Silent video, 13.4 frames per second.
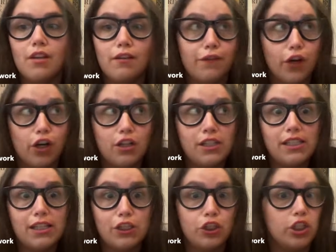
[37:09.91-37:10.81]

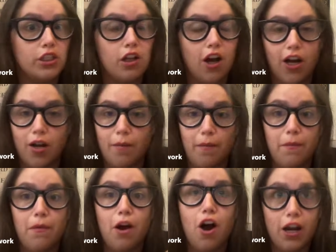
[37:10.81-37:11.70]
First is just
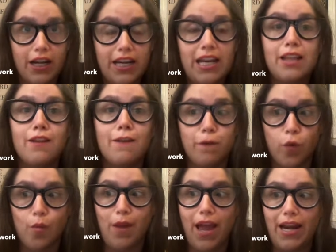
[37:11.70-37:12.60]
auditing the
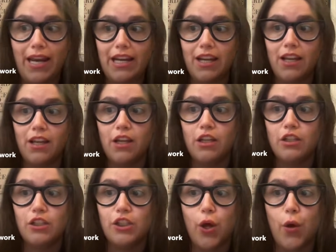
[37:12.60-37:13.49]
formatting.
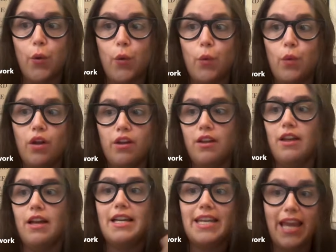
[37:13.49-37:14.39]
So
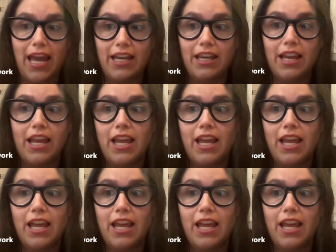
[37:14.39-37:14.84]
again,